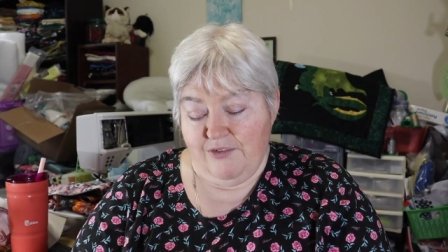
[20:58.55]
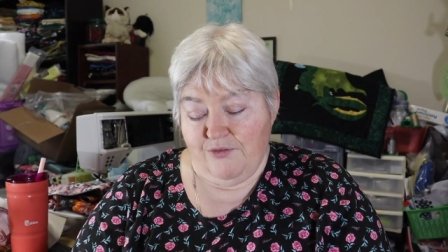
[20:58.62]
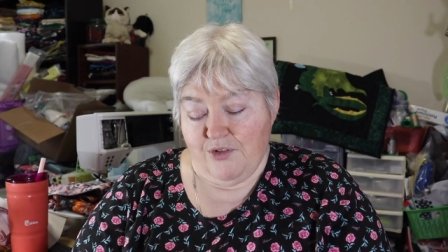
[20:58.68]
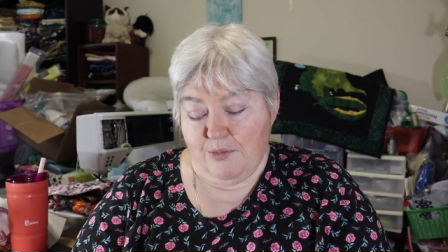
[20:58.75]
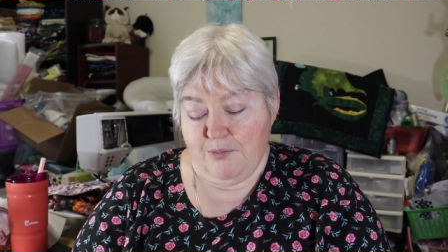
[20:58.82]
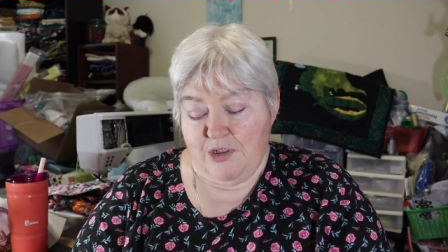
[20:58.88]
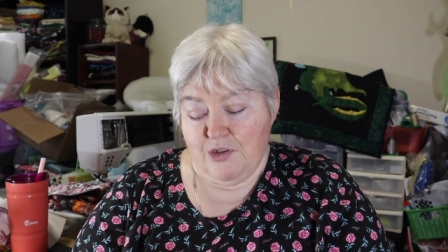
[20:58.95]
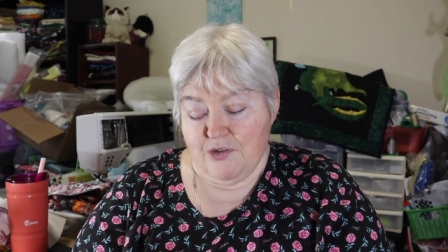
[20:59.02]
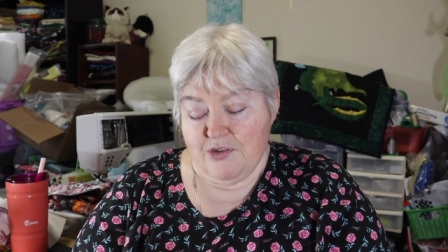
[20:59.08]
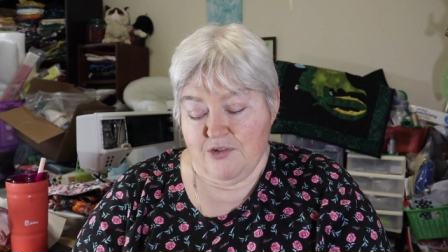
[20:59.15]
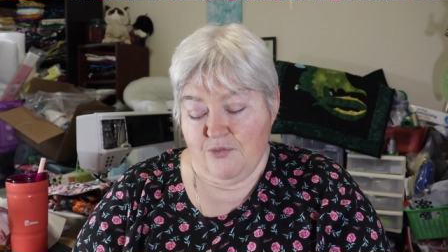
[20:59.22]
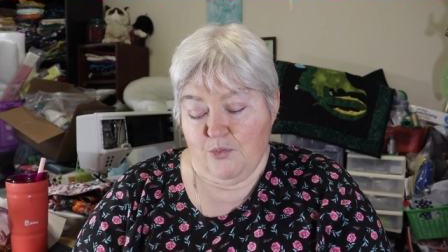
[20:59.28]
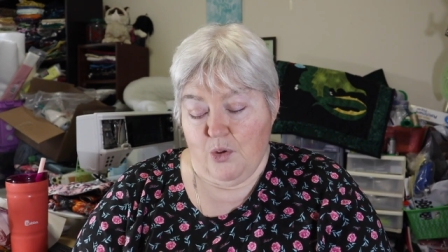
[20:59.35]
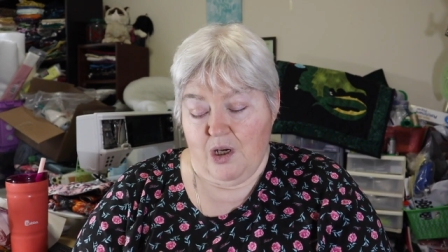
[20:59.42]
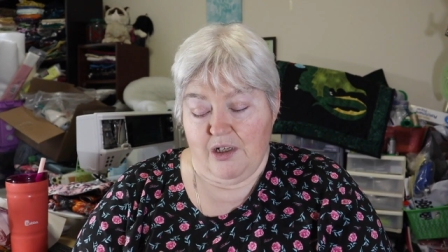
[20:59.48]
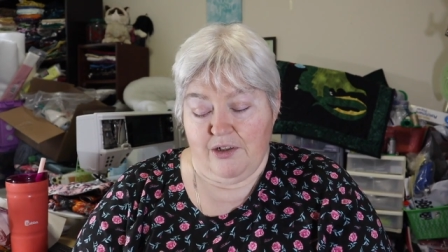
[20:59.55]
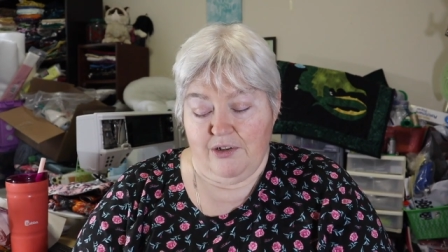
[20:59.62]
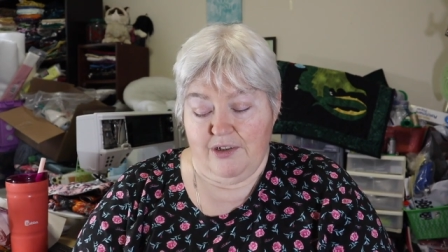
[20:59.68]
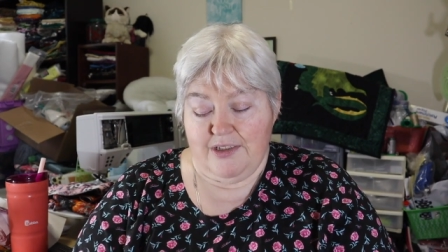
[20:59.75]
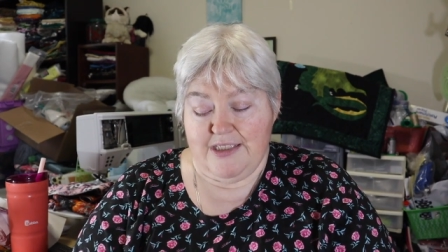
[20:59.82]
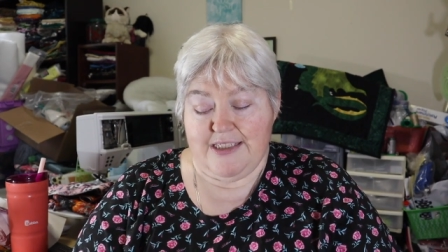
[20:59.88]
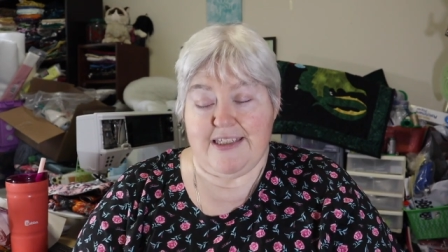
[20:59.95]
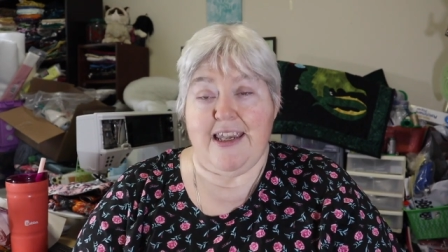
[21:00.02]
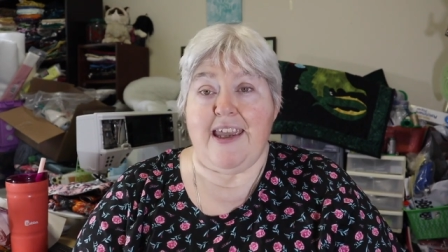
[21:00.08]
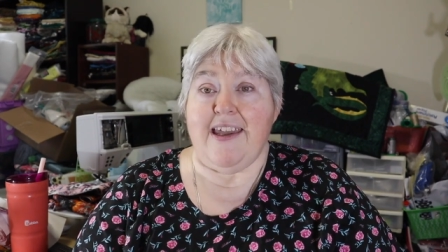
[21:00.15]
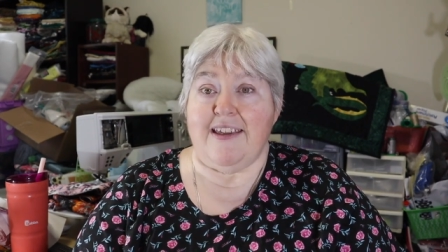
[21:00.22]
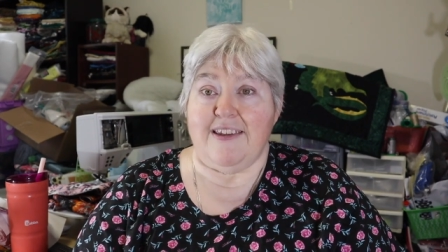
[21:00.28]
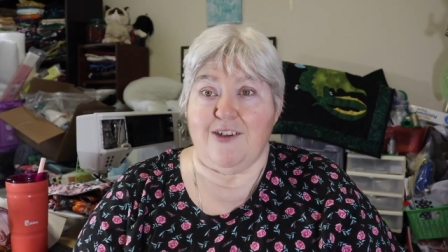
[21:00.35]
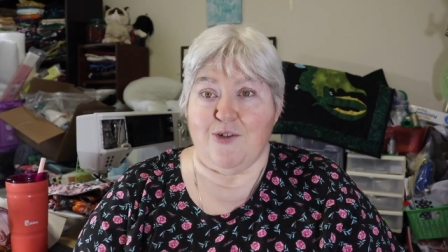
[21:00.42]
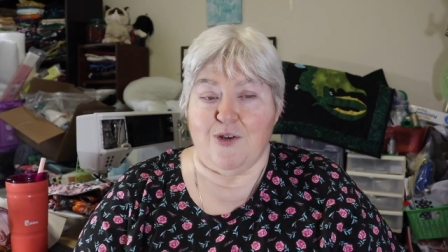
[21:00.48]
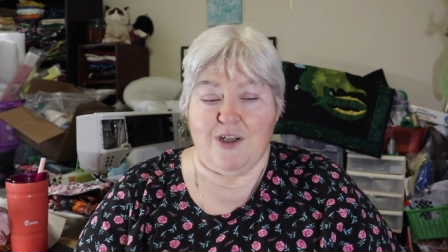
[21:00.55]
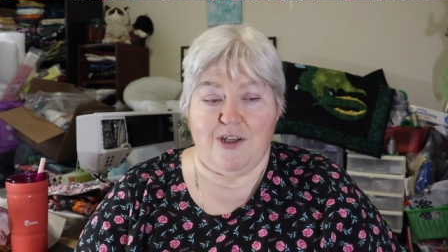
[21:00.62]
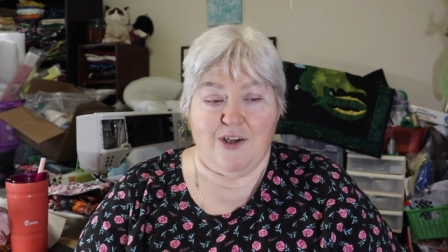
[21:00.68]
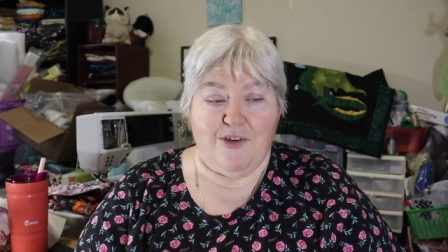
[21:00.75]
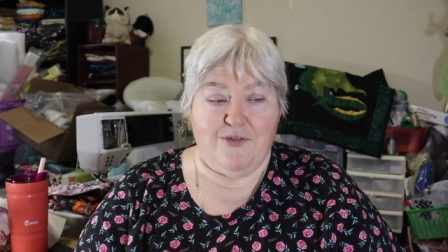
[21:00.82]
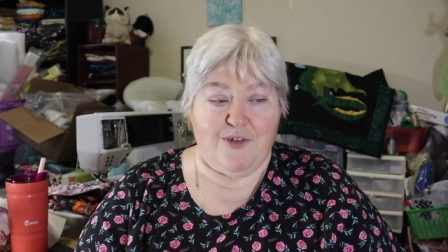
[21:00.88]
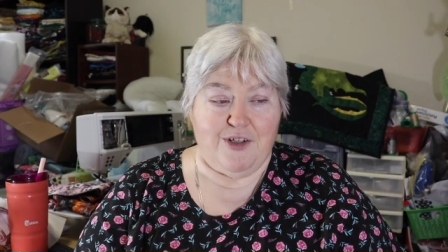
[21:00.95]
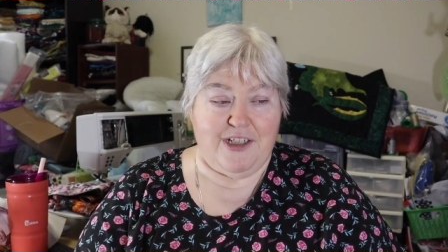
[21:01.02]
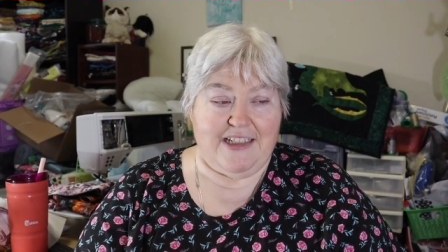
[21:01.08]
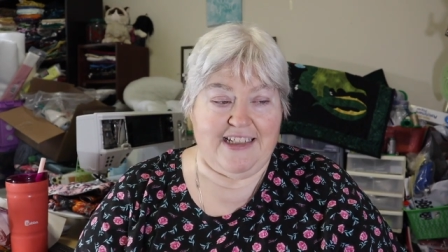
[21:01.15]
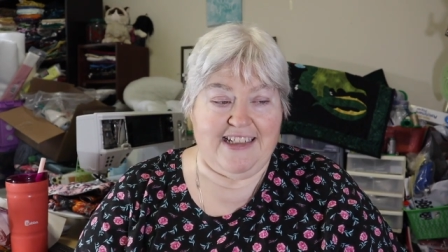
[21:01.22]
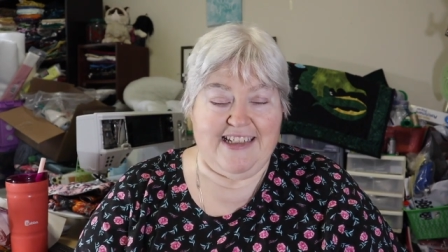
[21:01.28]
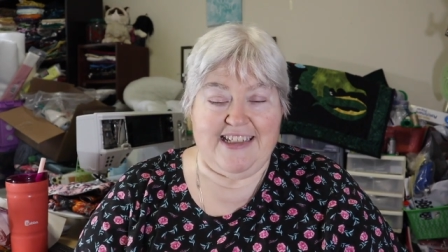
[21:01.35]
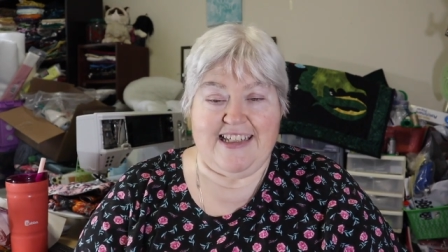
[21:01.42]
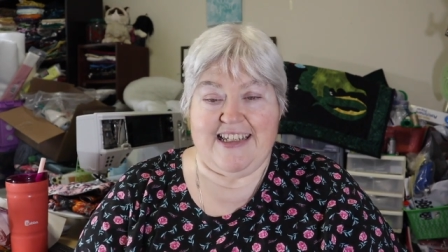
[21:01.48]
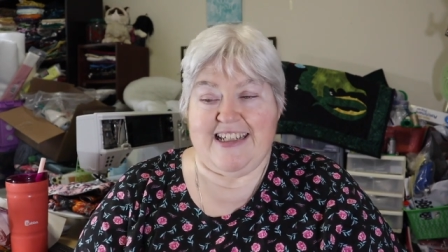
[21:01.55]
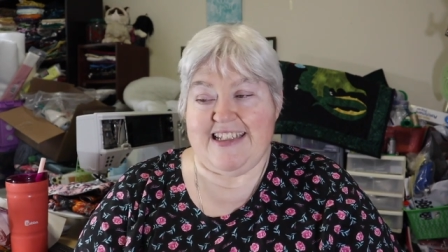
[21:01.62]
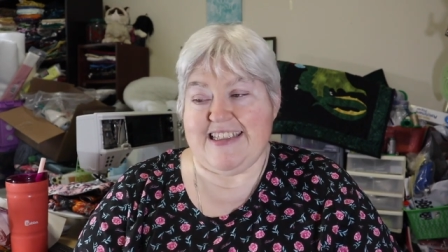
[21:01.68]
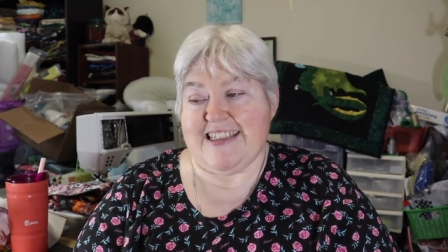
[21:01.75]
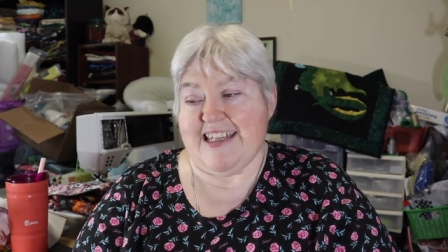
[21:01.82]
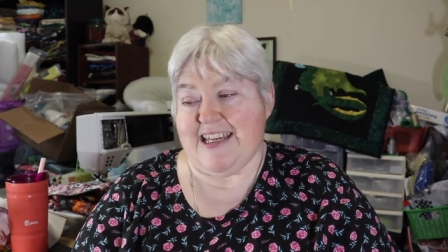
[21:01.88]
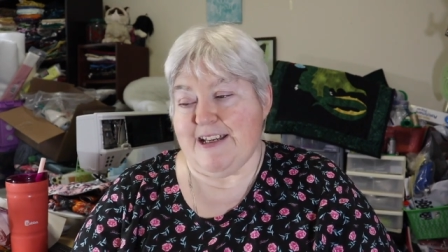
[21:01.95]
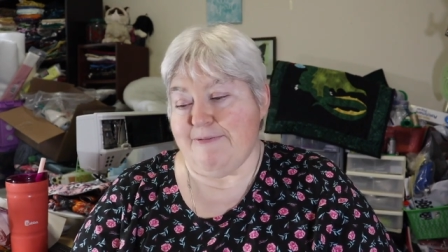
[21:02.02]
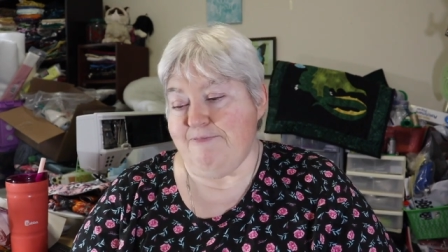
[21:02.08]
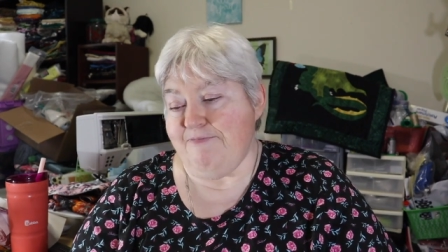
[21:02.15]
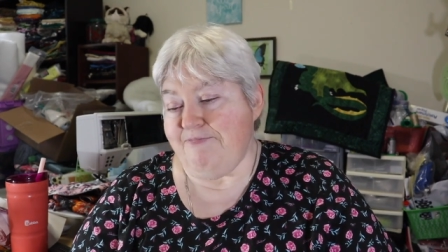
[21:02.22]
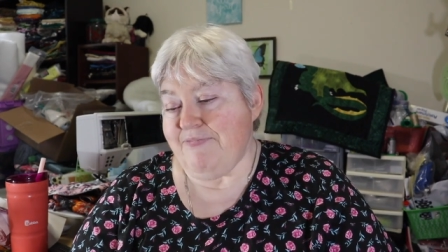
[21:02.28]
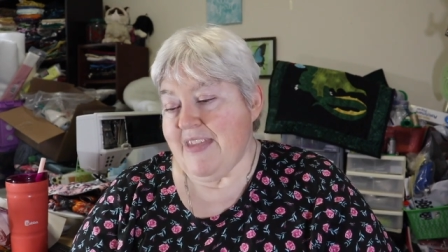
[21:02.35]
from years of water and sand going over it, he said.